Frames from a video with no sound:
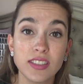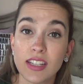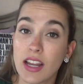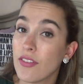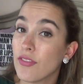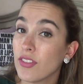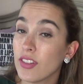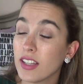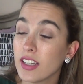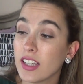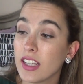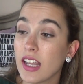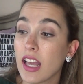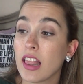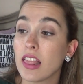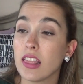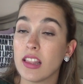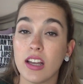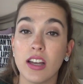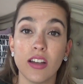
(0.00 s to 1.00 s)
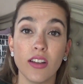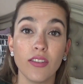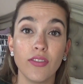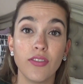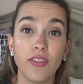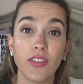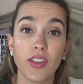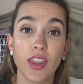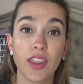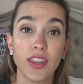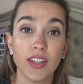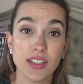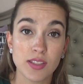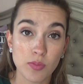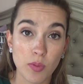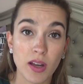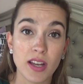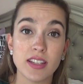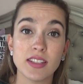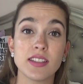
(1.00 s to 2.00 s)
Definitely love this
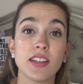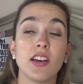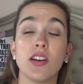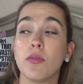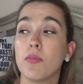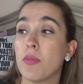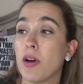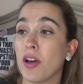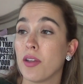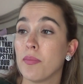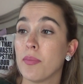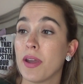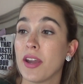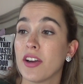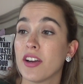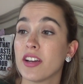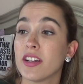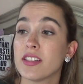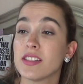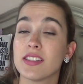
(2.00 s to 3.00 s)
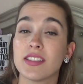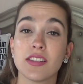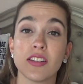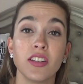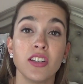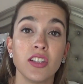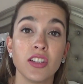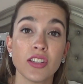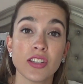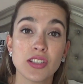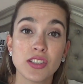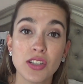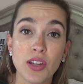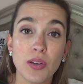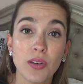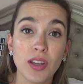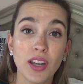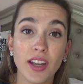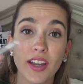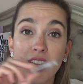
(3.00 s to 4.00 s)
YSL Mon Paris.
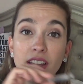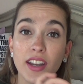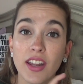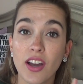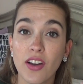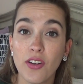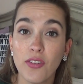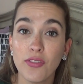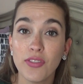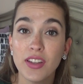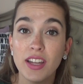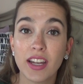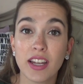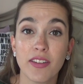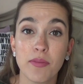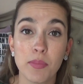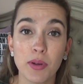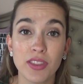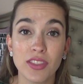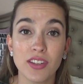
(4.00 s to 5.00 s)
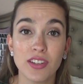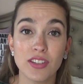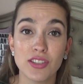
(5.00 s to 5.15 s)
So good. Hopefully I can put the